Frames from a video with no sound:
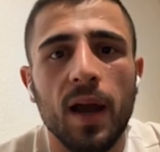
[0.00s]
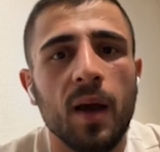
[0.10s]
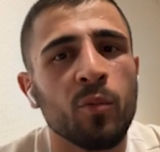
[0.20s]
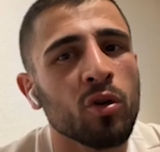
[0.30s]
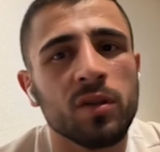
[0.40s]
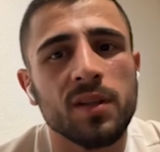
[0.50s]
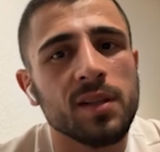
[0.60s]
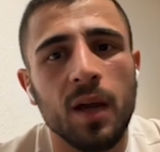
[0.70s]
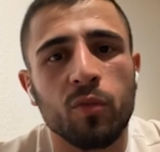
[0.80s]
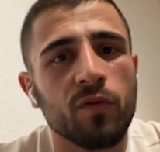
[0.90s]
I'm not this
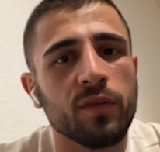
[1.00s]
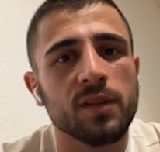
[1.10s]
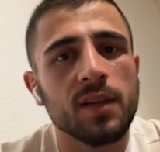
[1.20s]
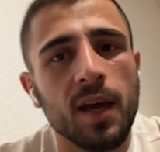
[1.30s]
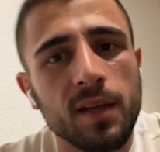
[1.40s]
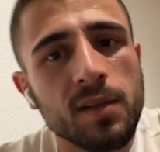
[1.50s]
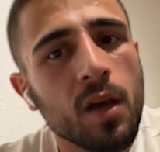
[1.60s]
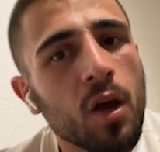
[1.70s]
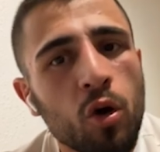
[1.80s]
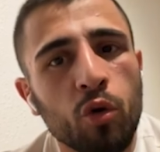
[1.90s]
type of these guys
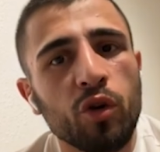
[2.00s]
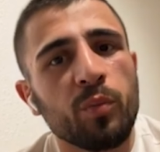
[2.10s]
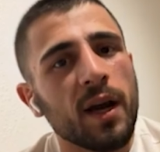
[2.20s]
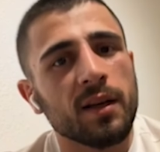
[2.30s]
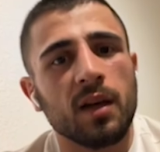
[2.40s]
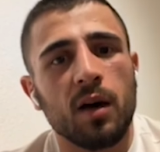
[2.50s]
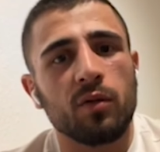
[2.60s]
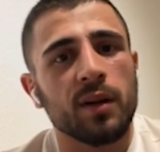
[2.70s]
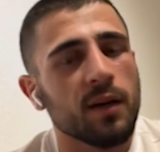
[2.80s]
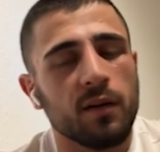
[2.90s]
who will back
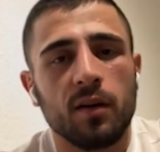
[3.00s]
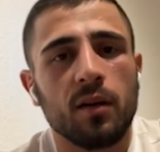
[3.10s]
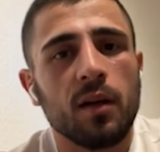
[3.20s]
down. Never.